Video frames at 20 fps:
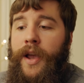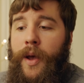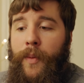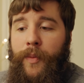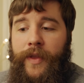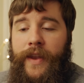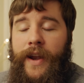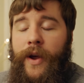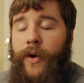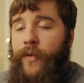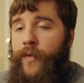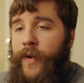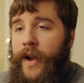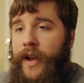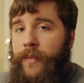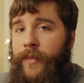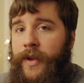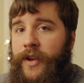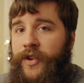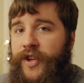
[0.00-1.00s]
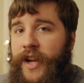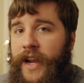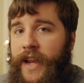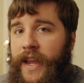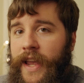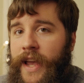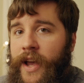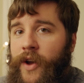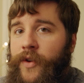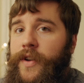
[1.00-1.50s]
A couple that I would recommend
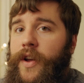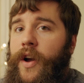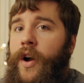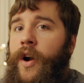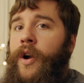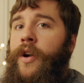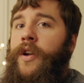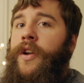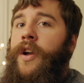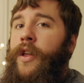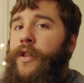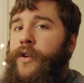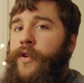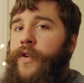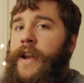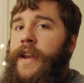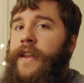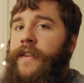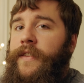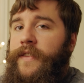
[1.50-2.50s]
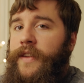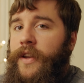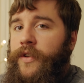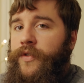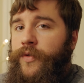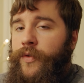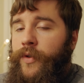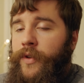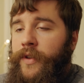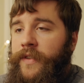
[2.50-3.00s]
checking out are Color Grading
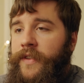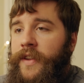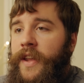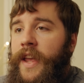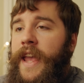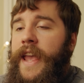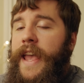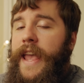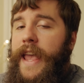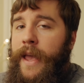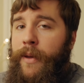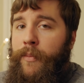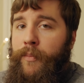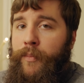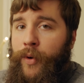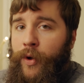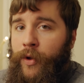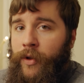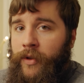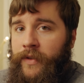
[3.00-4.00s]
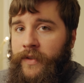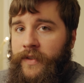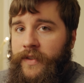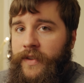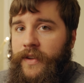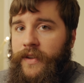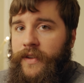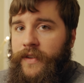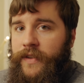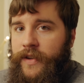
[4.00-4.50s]
Central's
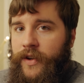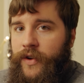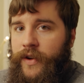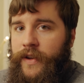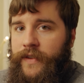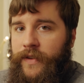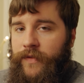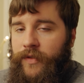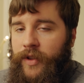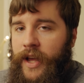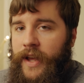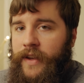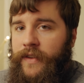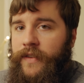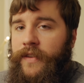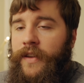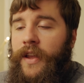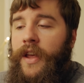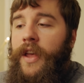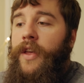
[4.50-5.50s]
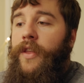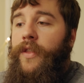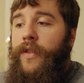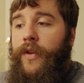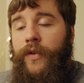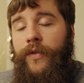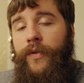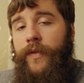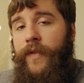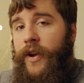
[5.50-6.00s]
Impulse series of LUTs.
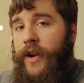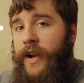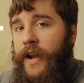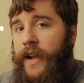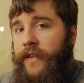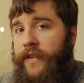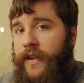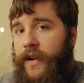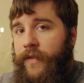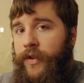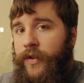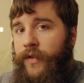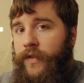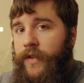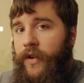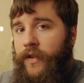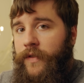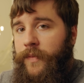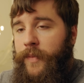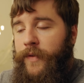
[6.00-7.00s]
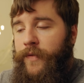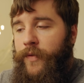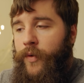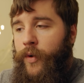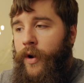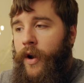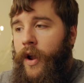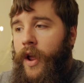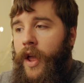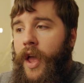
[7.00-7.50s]
Those are very nice and I've used those
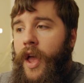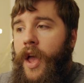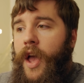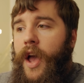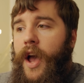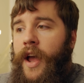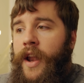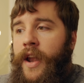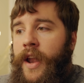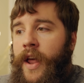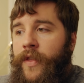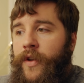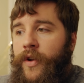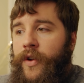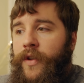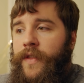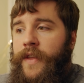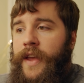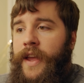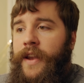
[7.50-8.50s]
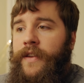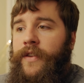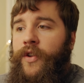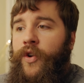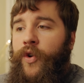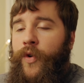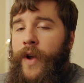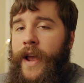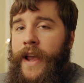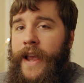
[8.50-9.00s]
before. Another that
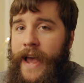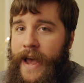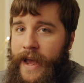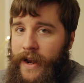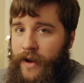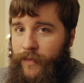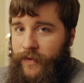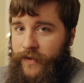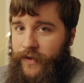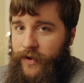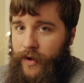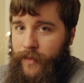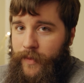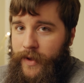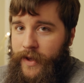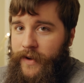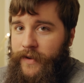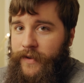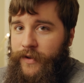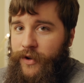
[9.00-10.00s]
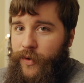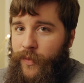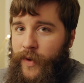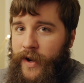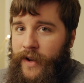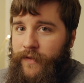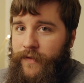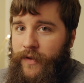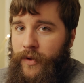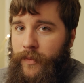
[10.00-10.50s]
Craig Adams turned me on to at
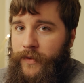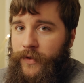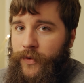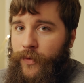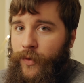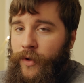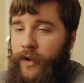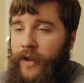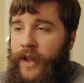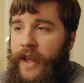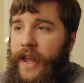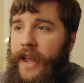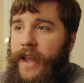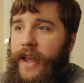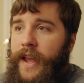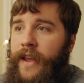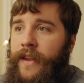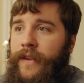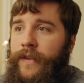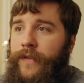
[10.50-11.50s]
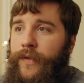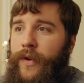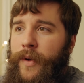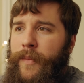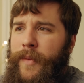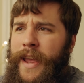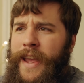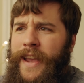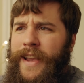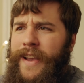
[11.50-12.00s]
Wedding Film School is
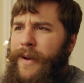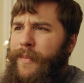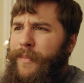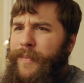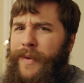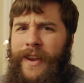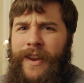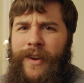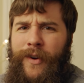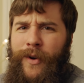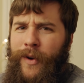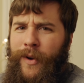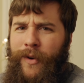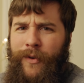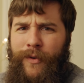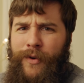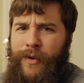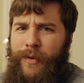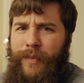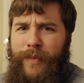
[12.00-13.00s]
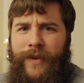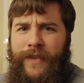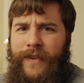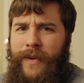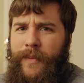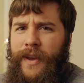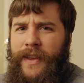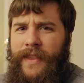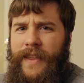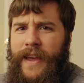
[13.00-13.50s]
from a company or group or
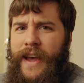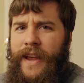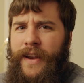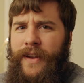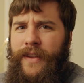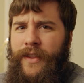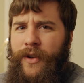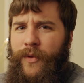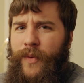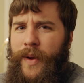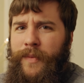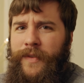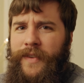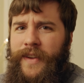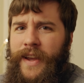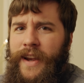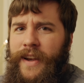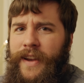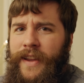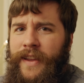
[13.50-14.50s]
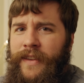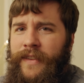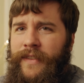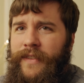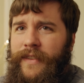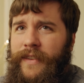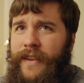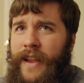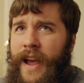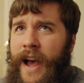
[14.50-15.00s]
something like that. Their website
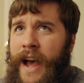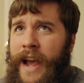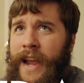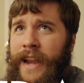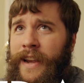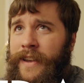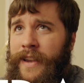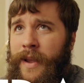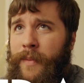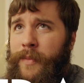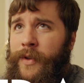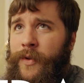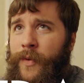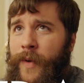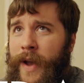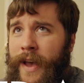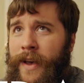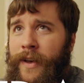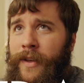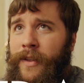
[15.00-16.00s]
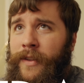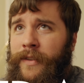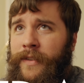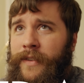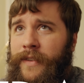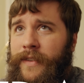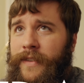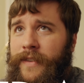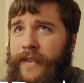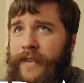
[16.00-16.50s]
is
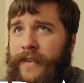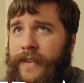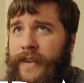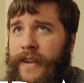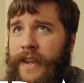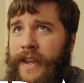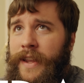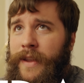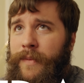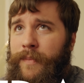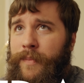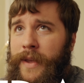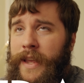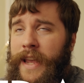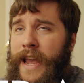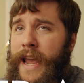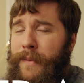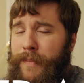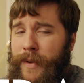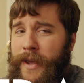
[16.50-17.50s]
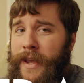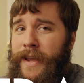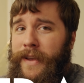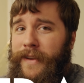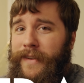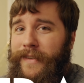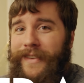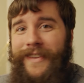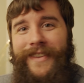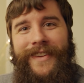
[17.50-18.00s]

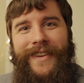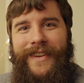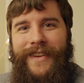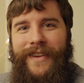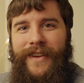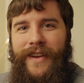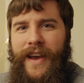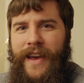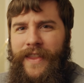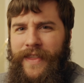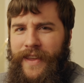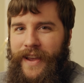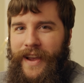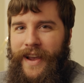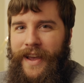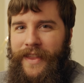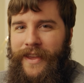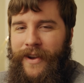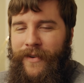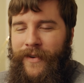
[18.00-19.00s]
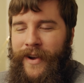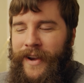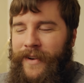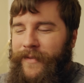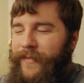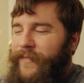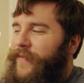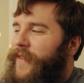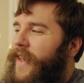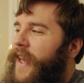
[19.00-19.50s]
IWLTBAP. I think I got that
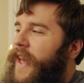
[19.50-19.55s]
right.